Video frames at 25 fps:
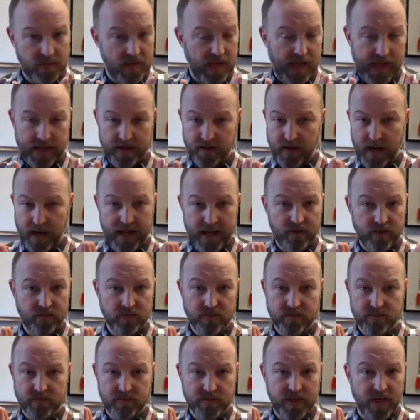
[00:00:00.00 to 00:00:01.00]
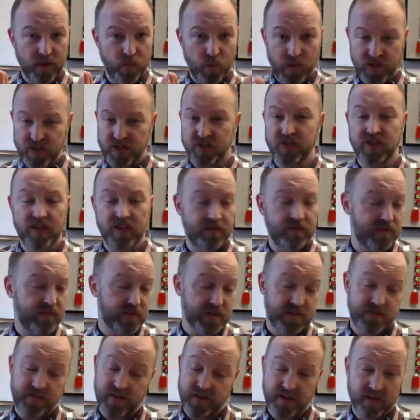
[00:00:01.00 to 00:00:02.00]
I, I don't care what you do.
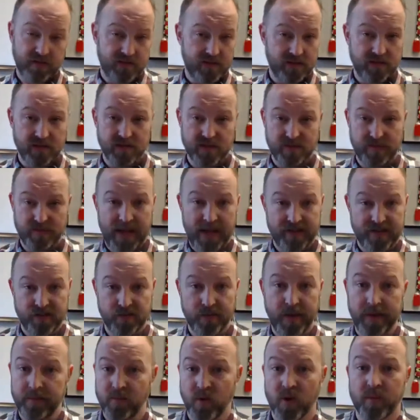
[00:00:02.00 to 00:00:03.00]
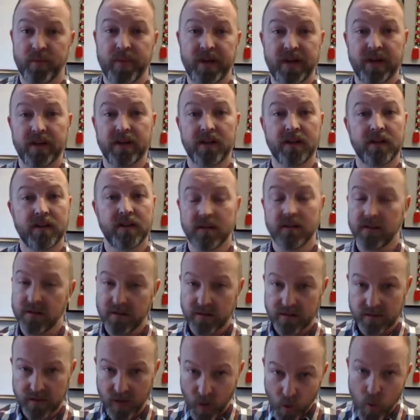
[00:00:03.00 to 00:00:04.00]
First of all, you should just masturbate more, but
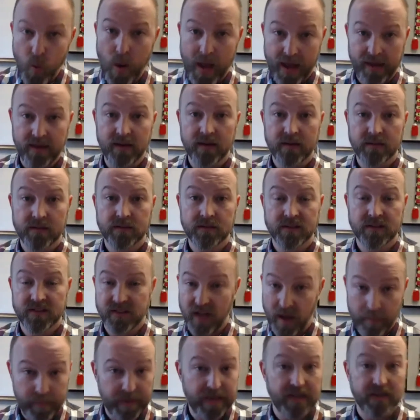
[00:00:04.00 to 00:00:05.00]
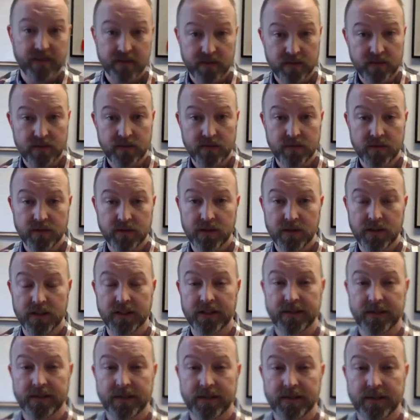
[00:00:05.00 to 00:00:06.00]
go away. Stop it.
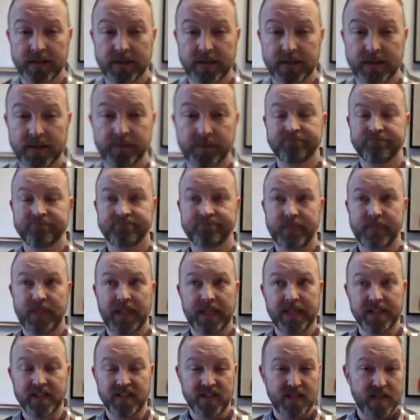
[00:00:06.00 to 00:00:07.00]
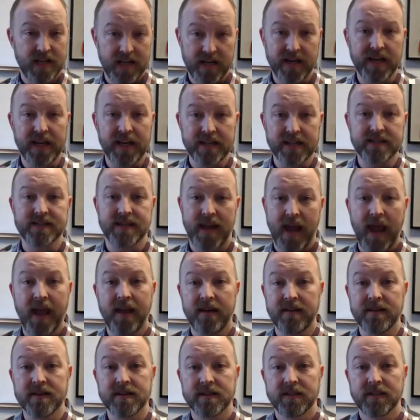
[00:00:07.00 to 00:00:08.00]
Um, it, it needs to
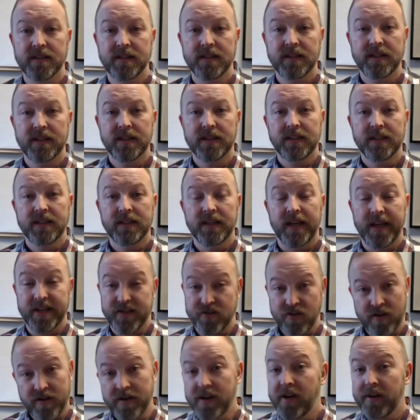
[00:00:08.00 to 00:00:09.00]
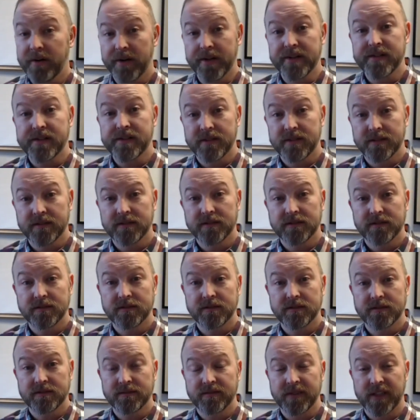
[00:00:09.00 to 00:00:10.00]
end. And you're on notice
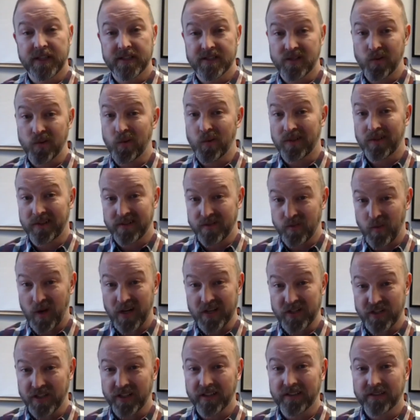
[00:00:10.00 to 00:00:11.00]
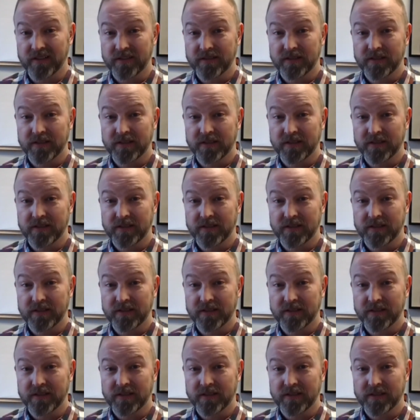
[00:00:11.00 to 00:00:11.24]
because the world is watching.